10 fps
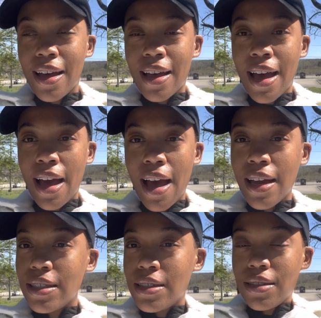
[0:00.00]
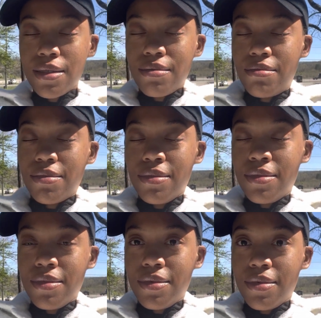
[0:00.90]
I
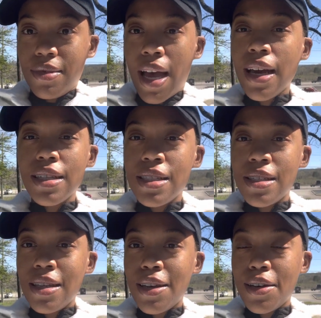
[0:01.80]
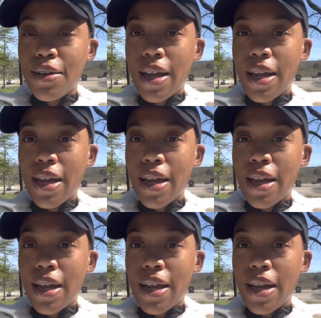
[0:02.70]
could just tell,